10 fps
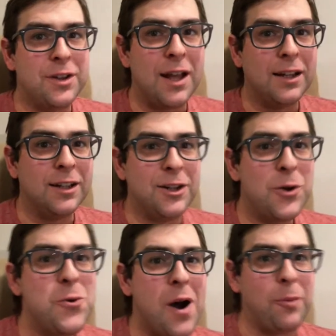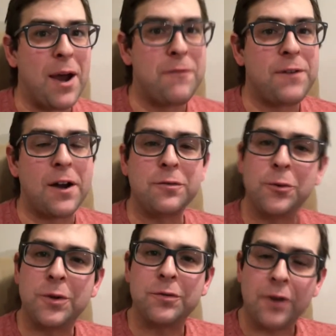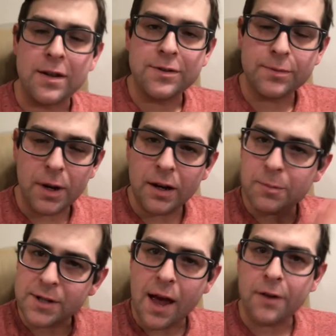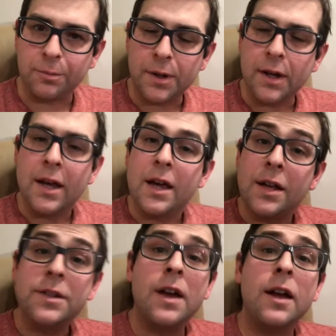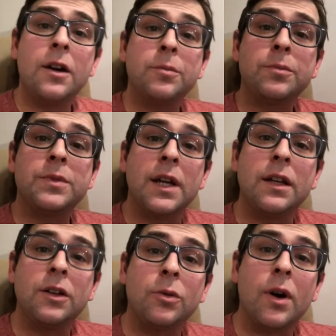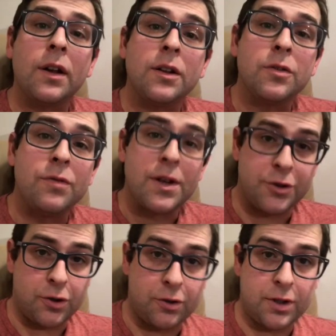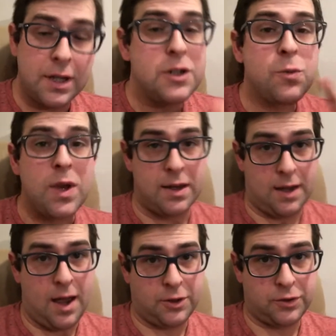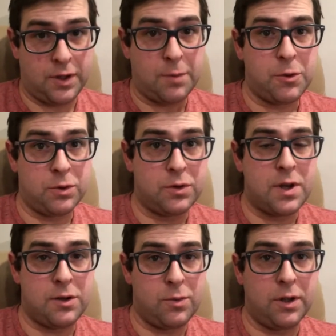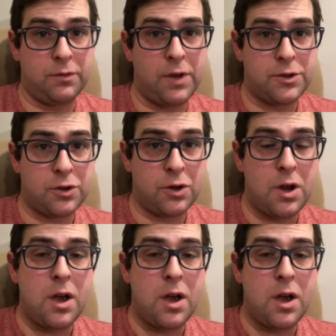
Hello all my fine foodie friends, my name is Adam, and today I'm taking you on an adventure. Each week, actually, I'm going to take you on an adventure.